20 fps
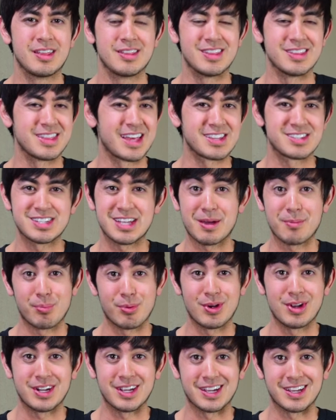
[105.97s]
then that's not
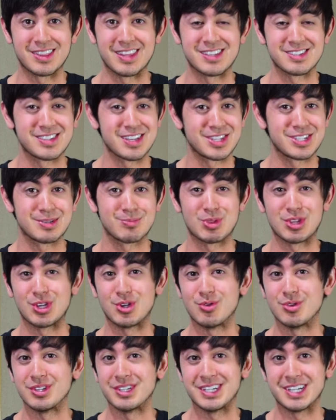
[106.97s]
printing and that's not something
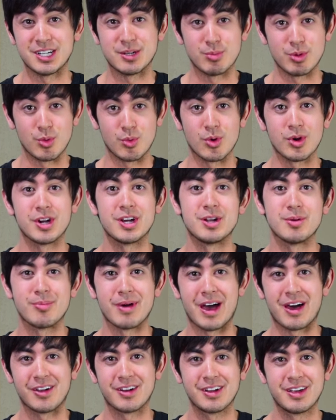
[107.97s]
you really need to be worried about.